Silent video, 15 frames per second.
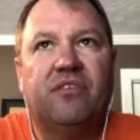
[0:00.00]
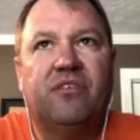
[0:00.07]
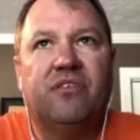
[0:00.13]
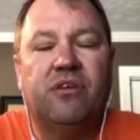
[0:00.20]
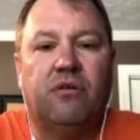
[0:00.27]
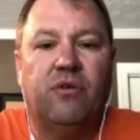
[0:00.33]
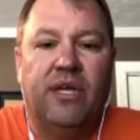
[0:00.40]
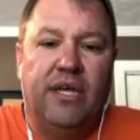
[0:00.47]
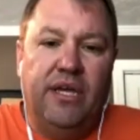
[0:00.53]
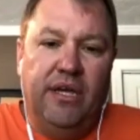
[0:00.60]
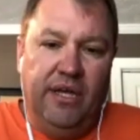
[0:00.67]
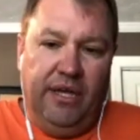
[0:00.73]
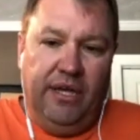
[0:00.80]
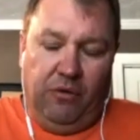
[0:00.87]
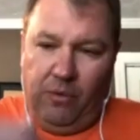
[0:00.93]
so
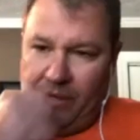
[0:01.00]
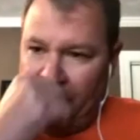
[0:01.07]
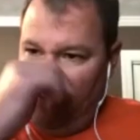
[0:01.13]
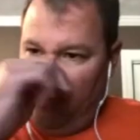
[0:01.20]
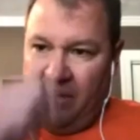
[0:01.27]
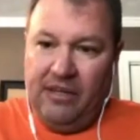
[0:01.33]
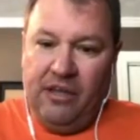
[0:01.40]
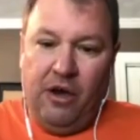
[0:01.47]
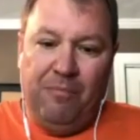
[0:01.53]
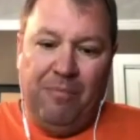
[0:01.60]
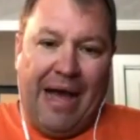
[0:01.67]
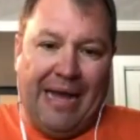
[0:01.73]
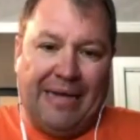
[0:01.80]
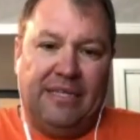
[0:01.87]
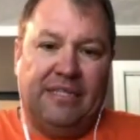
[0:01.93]
when you can go back
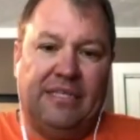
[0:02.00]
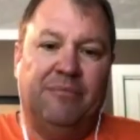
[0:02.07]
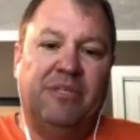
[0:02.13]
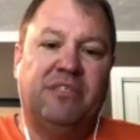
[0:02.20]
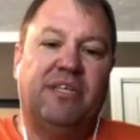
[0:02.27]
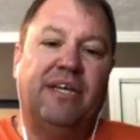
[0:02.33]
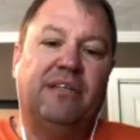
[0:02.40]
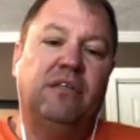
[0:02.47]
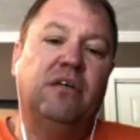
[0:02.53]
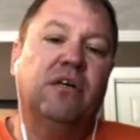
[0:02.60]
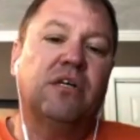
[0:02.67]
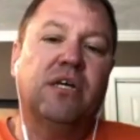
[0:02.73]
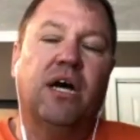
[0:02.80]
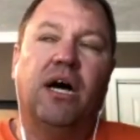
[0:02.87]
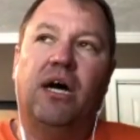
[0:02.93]
to them and say, look,
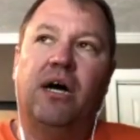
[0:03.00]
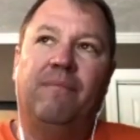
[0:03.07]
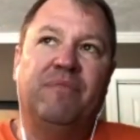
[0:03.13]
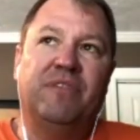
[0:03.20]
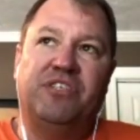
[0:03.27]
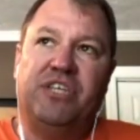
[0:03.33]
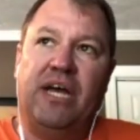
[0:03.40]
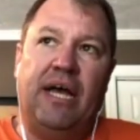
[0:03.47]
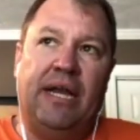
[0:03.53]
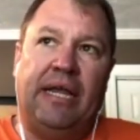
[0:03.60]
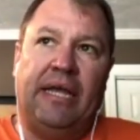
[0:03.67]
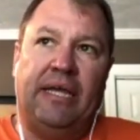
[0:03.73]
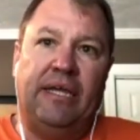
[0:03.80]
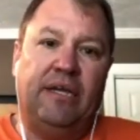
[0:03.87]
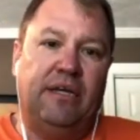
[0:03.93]
um, Johnny,
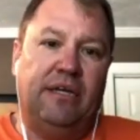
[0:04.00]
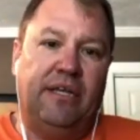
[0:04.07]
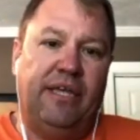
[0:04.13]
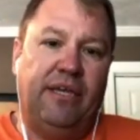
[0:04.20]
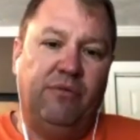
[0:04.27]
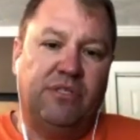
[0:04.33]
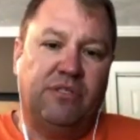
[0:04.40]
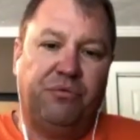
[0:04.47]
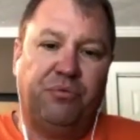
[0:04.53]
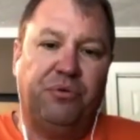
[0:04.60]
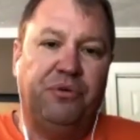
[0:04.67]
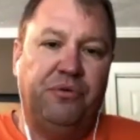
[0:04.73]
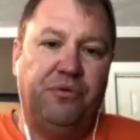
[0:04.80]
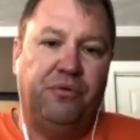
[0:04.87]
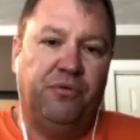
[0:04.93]
he was
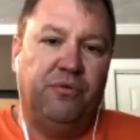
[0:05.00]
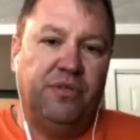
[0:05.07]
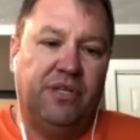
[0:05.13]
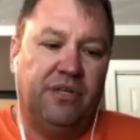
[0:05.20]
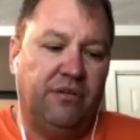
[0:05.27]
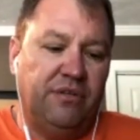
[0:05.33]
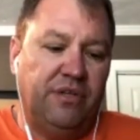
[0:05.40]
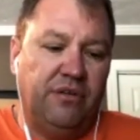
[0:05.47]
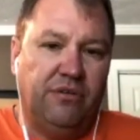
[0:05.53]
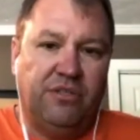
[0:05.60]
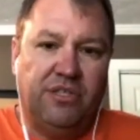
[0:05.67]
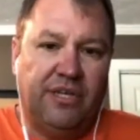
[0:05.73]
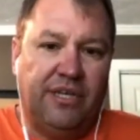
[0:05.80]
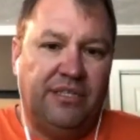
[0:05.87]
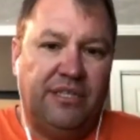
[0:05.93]
through, you know, the OSHA
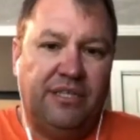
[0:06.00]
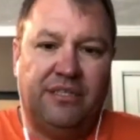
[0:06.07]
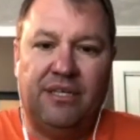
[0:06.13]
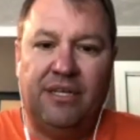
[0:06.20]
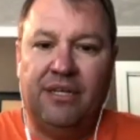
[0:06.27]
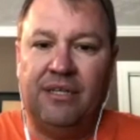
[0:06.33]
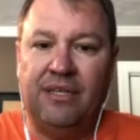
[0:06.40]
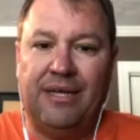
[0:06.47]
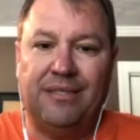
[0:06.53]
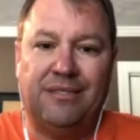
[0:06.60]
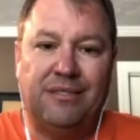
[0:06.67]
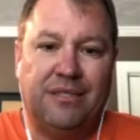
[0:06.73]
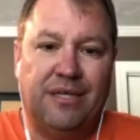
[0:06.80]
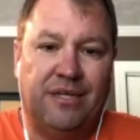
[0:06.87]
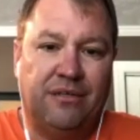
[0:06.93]
1910 class.
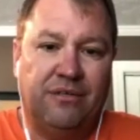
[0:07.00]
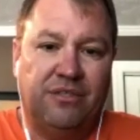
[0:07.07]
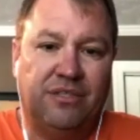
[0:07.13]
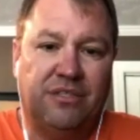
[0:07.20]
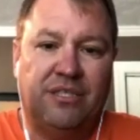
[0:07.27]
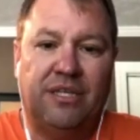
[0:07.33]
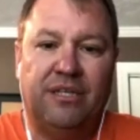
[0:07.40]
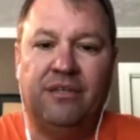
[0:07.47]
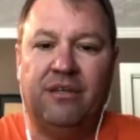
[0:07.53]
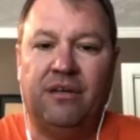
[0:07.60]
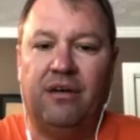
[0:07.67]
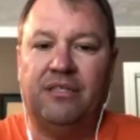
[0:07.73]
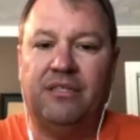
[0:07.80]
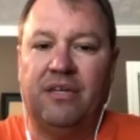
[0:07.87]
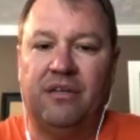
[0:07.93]
He's got an OSHA 10 card.
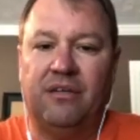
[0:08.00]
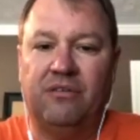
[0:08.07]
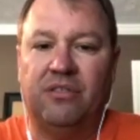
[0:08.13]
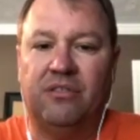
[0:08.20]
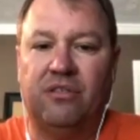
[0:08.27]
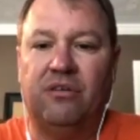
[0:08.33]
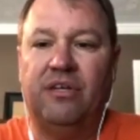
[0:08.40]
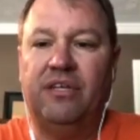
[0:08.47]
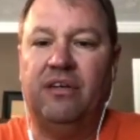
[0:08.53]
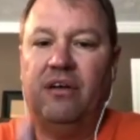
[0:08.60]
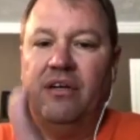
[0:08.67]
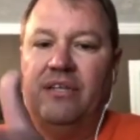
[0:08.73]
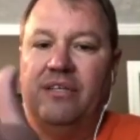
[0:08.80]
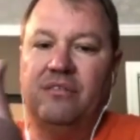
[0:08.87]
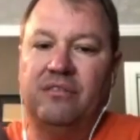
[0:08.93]
He's got an OSHA 30
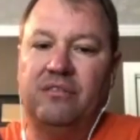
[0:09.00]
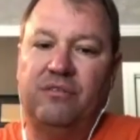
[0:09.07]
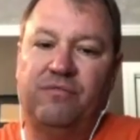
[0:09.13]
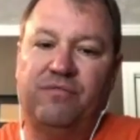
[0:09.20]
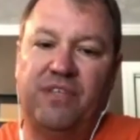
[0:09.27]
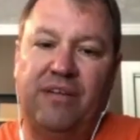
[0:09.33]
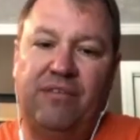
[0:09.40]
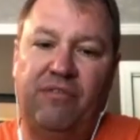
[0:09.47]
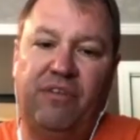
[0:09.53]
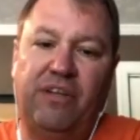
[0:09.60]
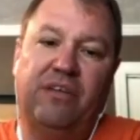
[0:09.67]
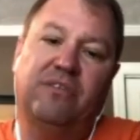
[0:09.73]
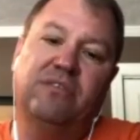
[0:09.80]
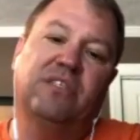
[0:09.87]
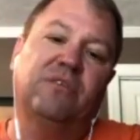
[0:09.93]
card. Here's two safety
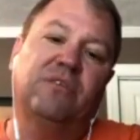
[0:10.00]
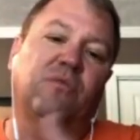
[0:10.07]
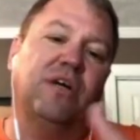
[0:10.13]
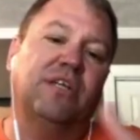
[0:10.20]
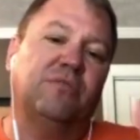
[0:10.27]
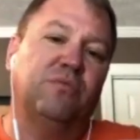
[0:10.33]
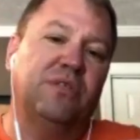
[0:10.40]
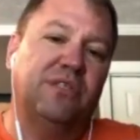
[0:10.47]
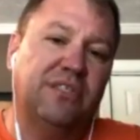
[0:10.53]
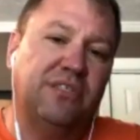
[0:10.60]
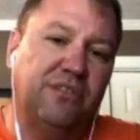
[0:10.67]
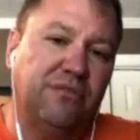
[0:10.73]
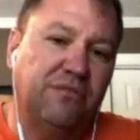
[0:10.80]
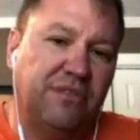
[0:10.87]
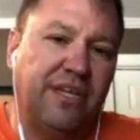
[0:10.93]
videos that he watched. We
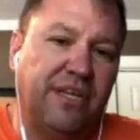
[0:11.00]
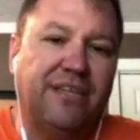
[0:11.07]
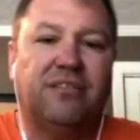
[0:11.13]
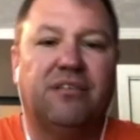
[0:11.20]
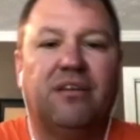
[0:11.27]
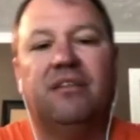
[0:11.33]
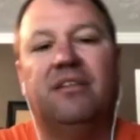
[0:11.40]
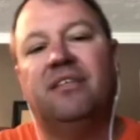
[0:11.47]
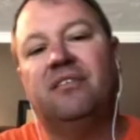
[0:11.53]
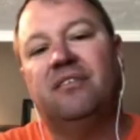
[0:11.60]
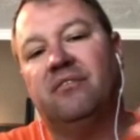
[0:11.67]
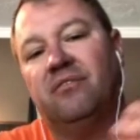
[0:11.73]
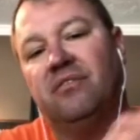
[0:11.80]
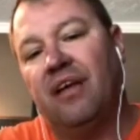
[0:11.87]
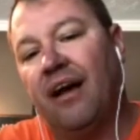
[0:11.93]
issued tests on this.
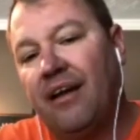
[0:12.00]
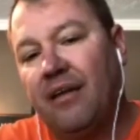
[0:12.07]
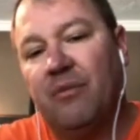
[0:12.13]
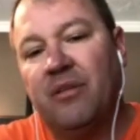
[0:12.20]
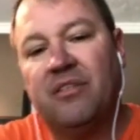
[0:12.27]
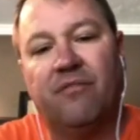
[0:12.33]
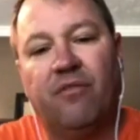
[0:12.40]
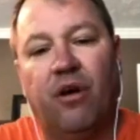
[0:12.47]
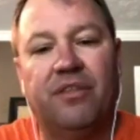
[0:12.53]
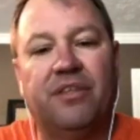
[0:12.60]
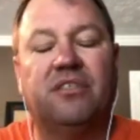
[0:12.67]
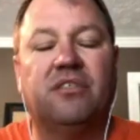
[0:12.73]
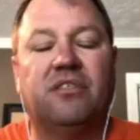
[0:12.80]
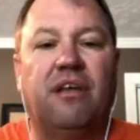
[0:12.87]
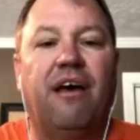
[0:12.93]
There's documents of all
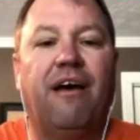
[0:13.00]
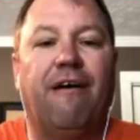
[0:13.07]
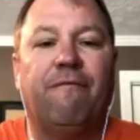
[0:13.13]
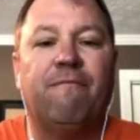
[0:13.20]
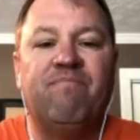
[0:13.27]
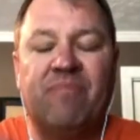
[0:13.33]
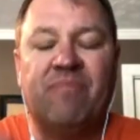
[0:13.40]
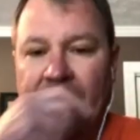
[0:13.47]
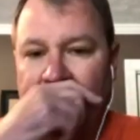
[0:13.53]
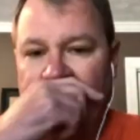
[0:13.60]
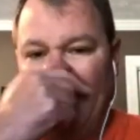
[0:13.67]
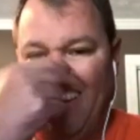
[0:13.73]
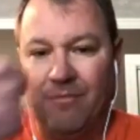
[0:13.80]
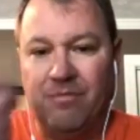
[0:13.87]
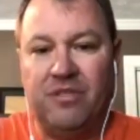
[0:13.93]
this stuff it
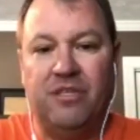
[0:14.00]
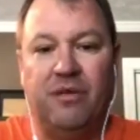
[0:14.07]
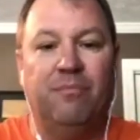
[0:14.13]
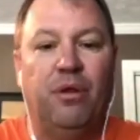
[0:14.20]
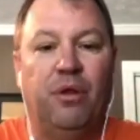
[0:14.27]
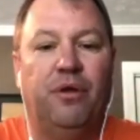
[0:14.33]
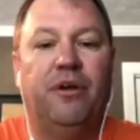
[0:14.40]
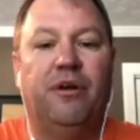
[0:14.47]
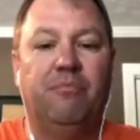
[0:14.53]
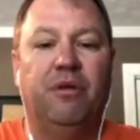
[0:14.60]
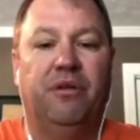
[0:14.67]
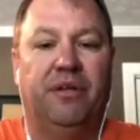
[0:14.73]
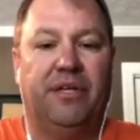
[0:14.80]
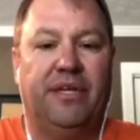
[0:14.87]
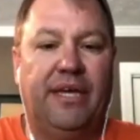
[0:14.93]
helps the employer
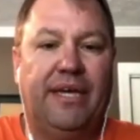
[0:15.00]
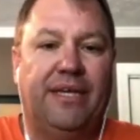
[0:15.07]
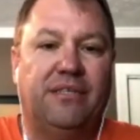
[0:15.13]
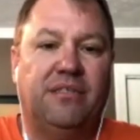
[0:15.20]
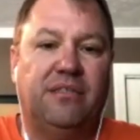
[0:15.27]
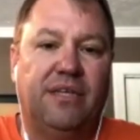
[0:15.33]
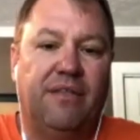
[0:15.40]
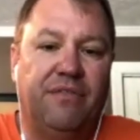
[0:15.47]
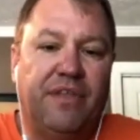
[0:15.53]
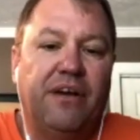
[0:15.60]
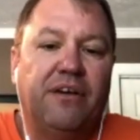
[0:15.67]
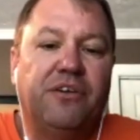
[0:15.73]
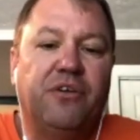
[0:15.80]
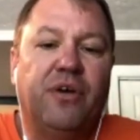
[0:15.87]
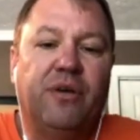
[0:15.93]
build a case that
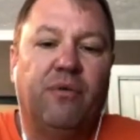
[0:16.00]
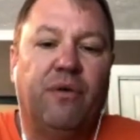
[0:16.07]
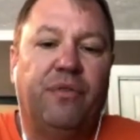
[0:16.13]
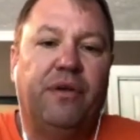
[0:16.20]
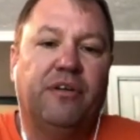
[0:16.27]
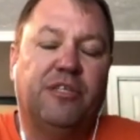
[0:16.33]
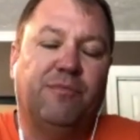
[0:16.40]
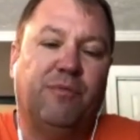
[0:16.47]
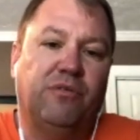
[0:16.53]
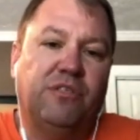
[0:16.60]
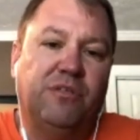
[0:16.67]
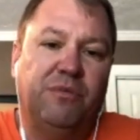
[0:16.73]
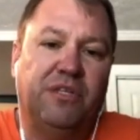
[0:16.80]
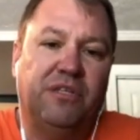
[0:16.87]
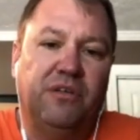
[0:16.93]
they're doing what they're supposed
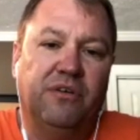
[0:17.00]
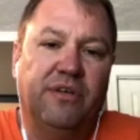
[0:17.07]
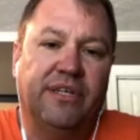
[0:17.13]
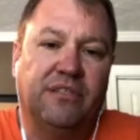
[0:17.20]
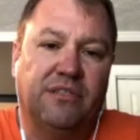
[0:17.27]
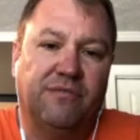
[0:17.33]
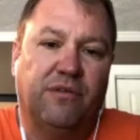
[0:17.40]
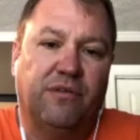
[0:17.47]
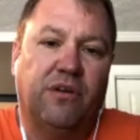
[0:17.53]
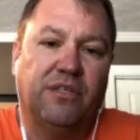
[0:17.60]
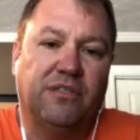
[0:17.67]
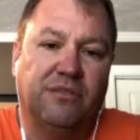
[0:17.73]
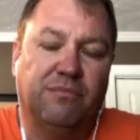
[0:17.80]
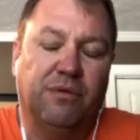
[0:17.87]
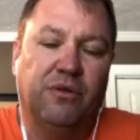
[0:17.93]
to be doing so far
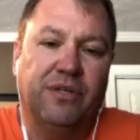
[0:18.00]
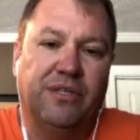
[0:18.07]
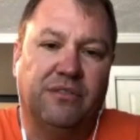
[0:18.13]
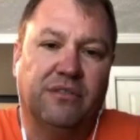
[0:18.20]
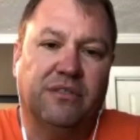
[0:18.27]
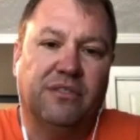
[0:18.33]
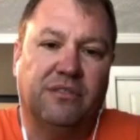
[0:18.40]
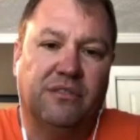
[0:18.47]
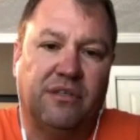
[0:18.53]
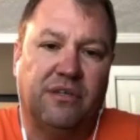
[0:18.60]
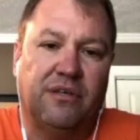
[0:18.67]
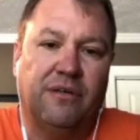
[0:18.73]
as employees are concerned.